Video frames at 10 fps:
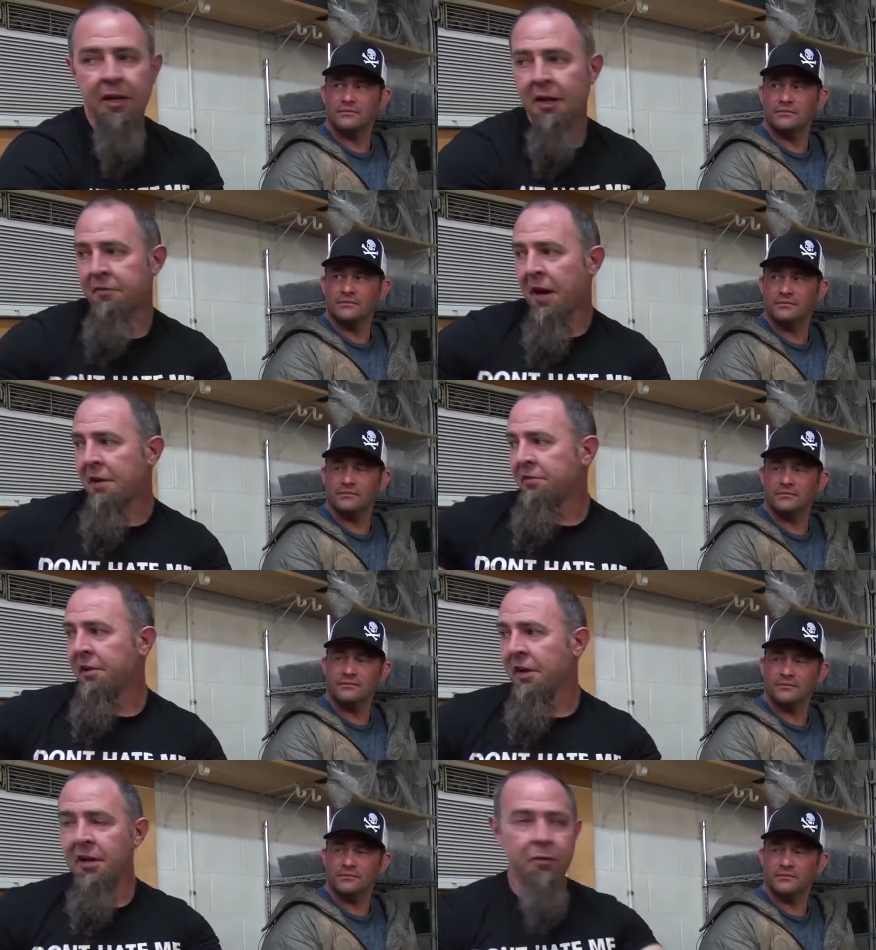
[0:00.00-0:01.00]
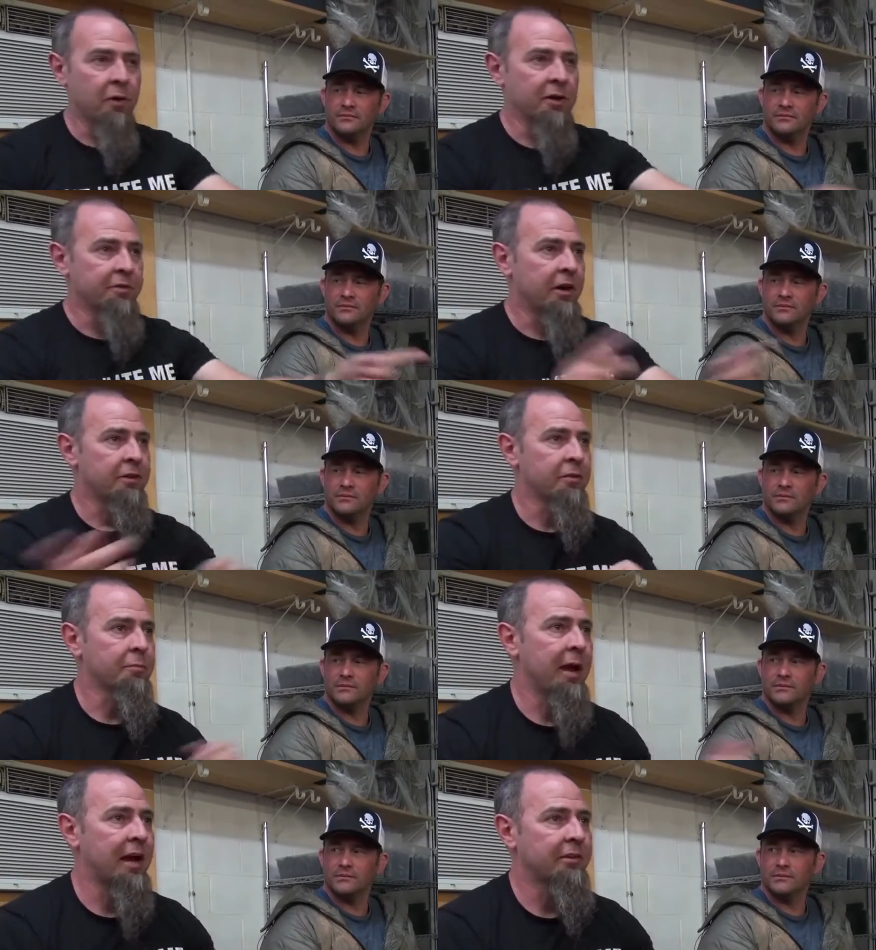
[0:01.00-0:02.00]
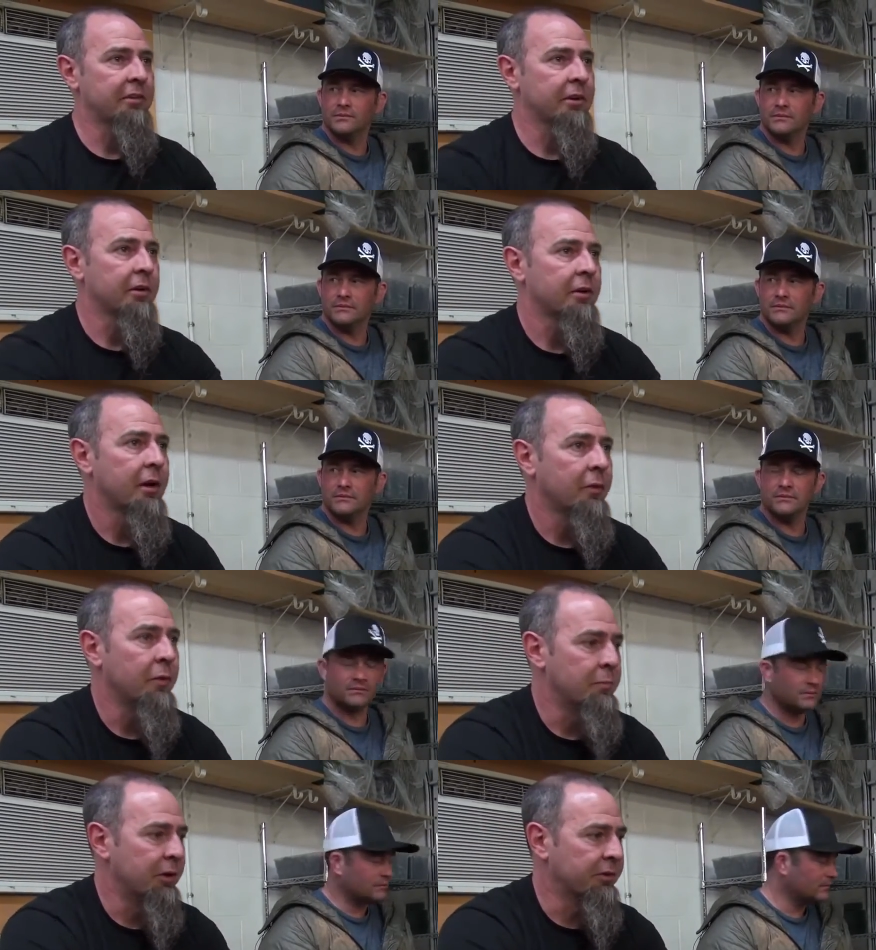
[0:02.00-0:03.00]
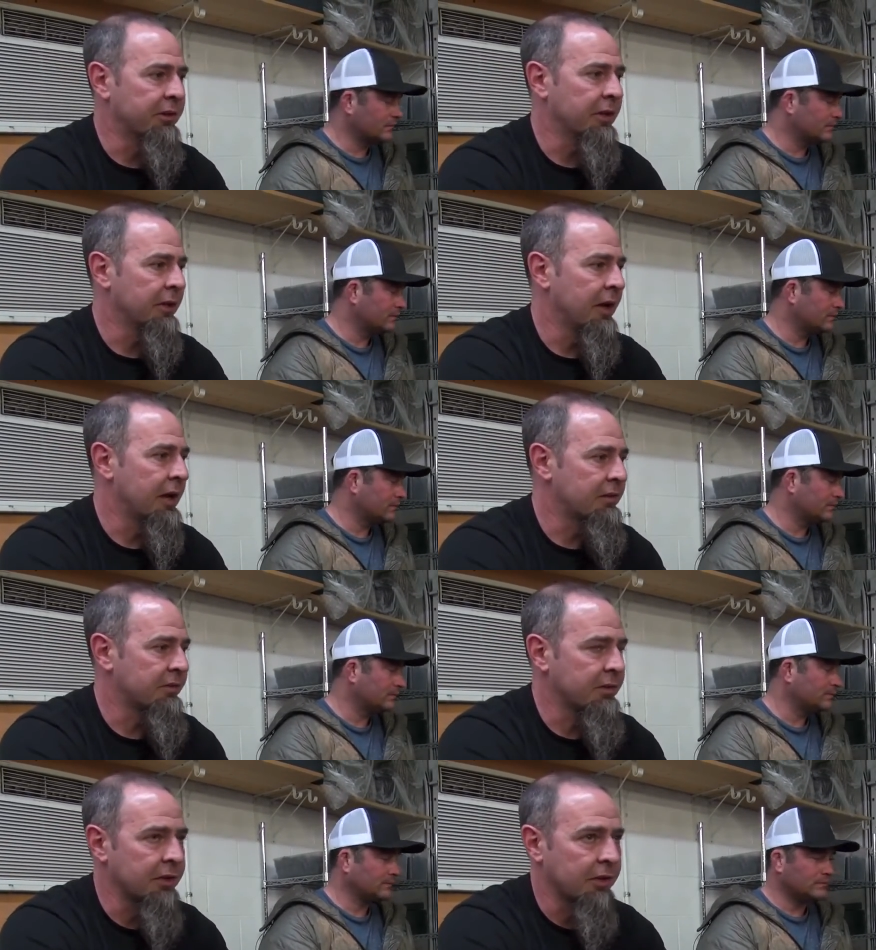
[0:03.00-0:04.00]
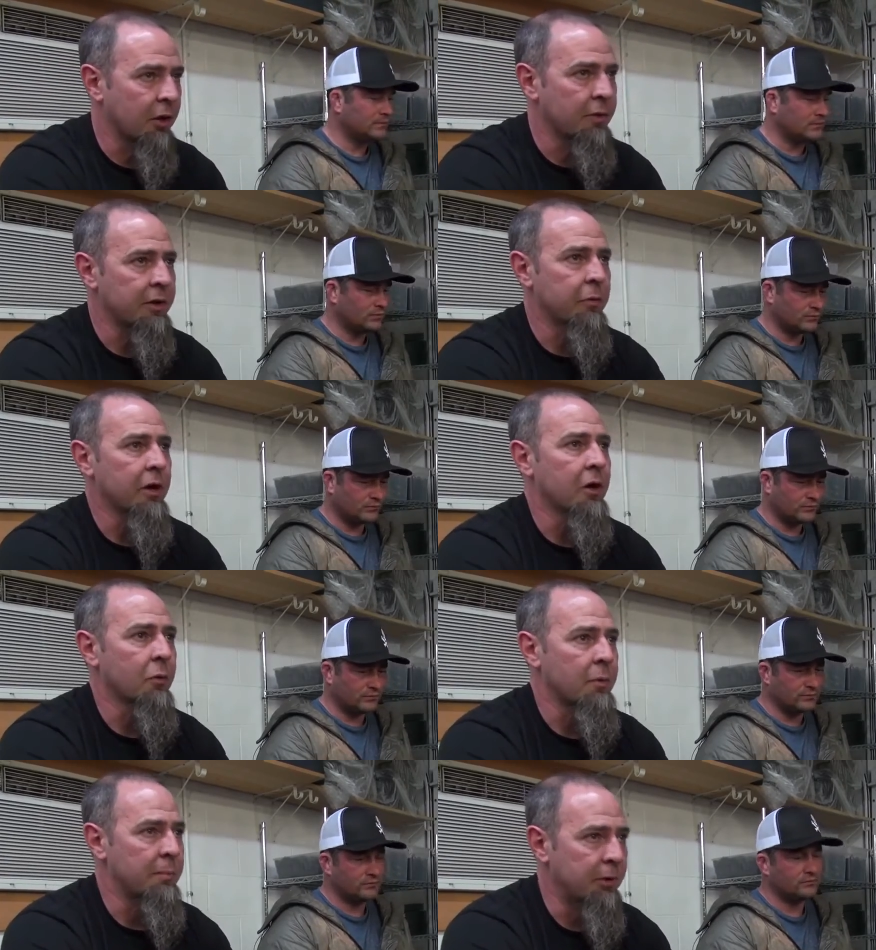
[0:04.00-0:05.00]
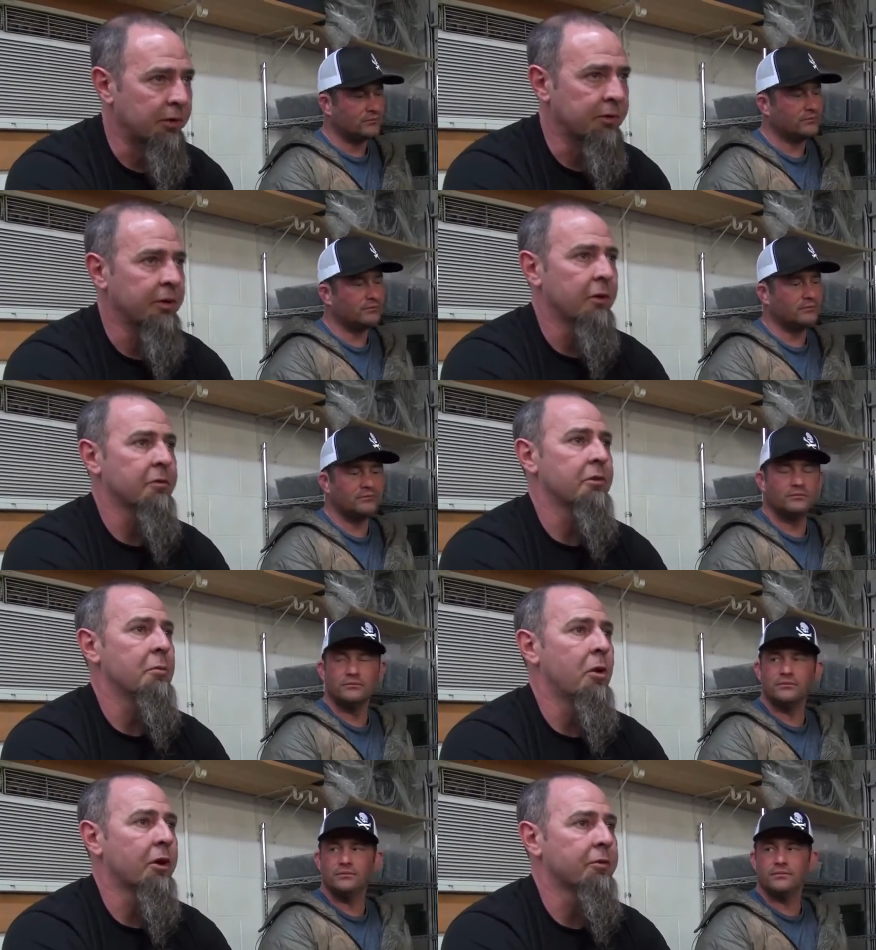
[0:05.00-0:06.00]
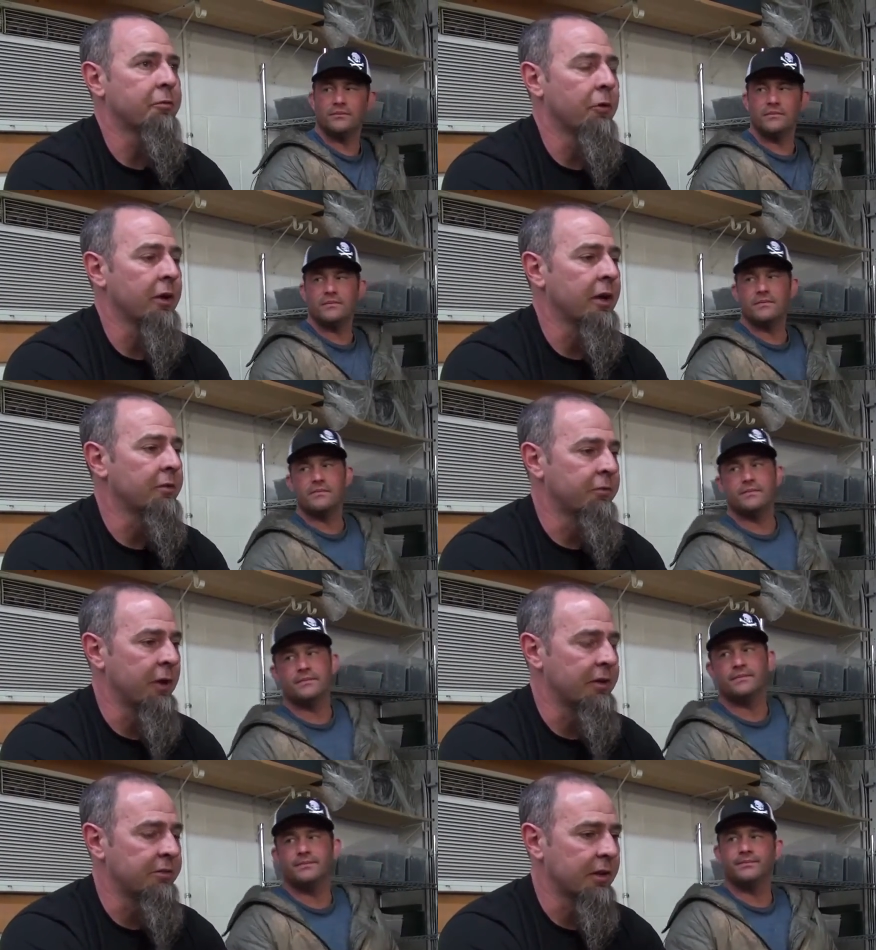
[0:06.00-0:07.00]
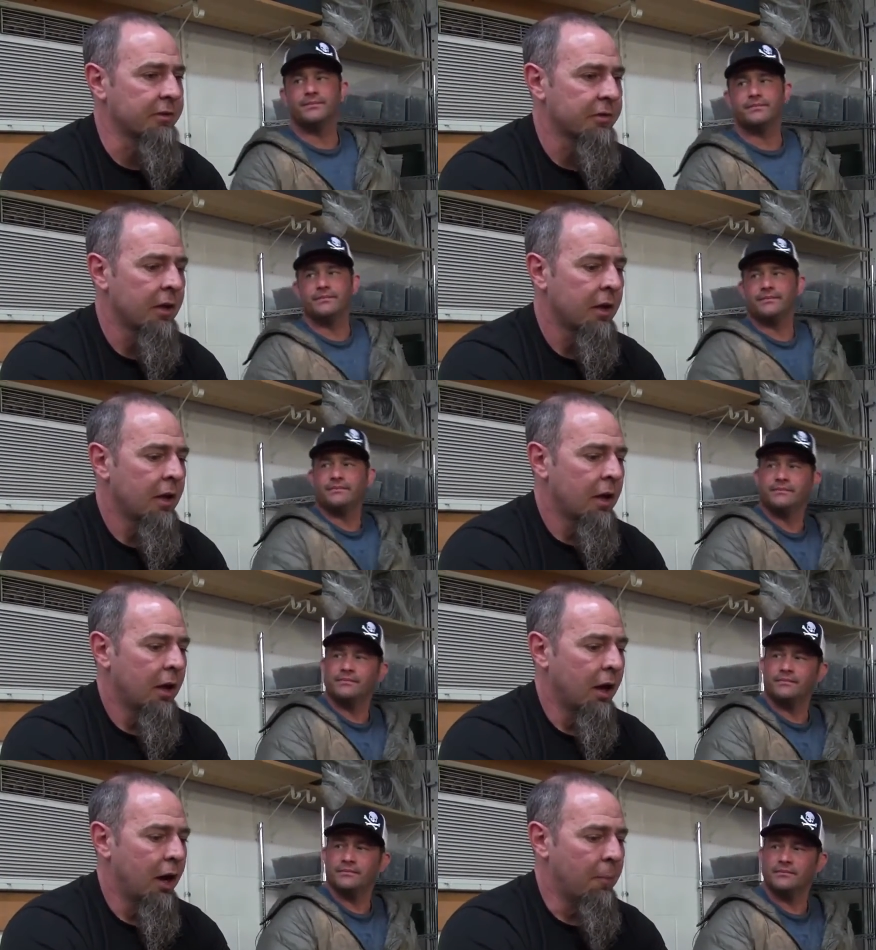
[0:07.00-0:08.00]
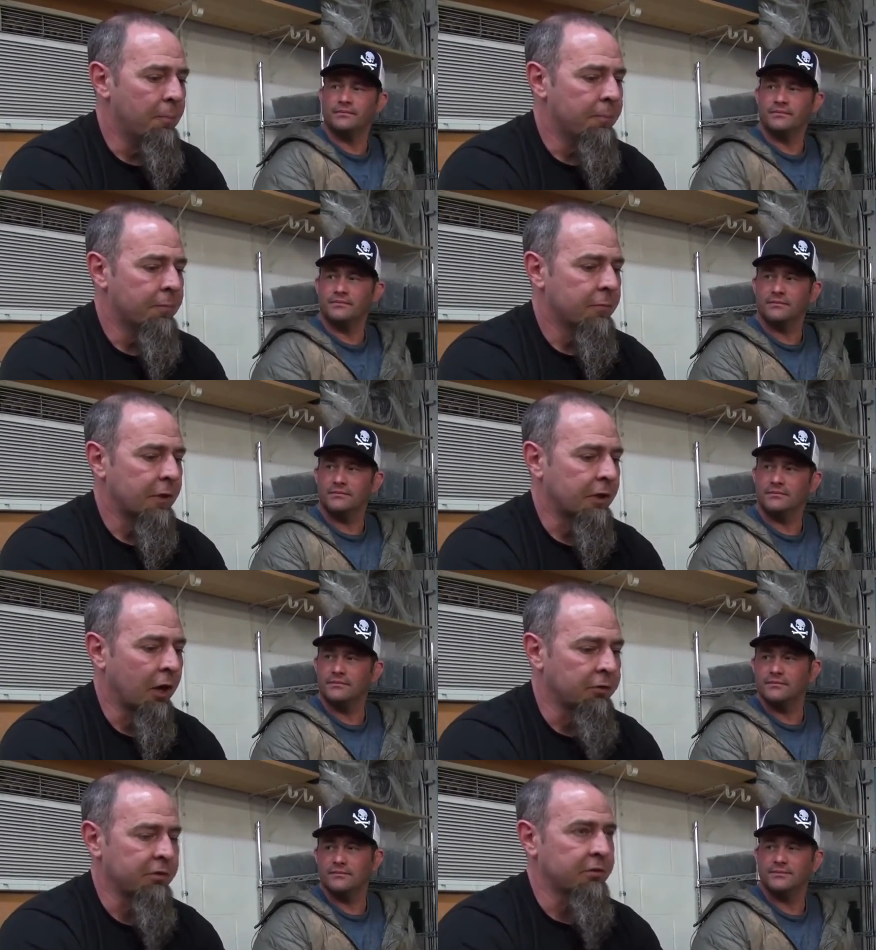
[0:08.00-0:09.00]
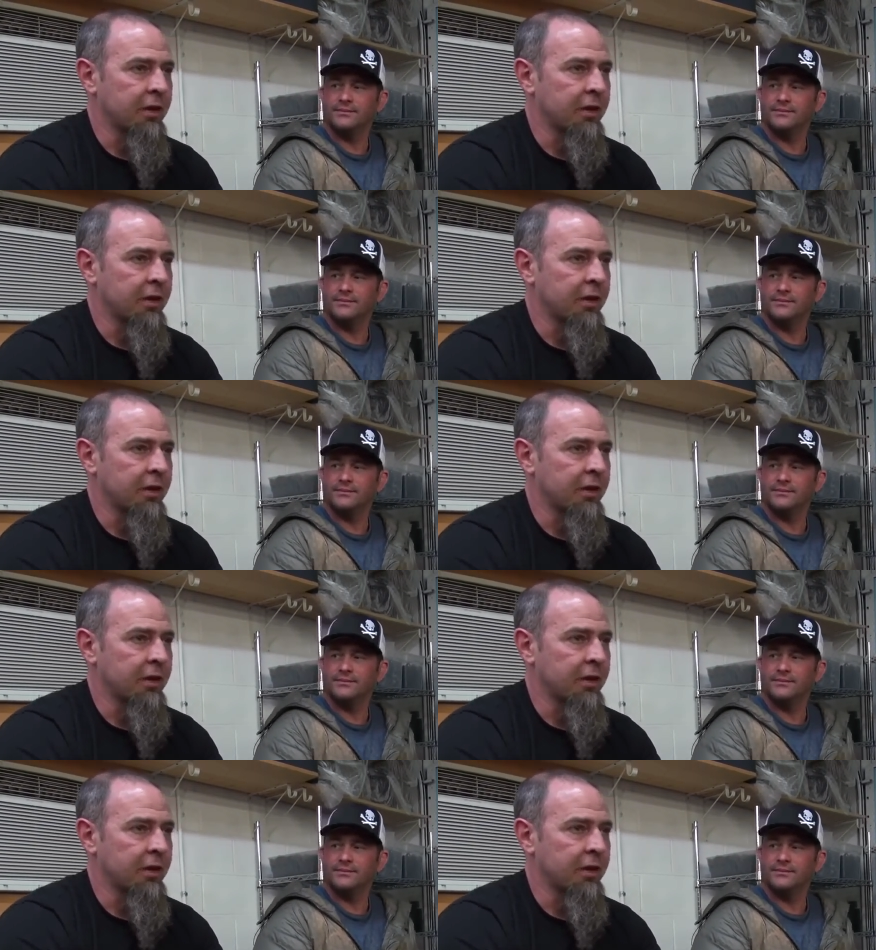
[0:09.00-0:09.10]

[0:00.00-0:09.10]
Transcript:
Speaker 1: it. Like, I've got it sitting in one of 100 bags here. We built it, and it just didn't go anywhere, or we built it, and there was no market for it. For instance, the Costa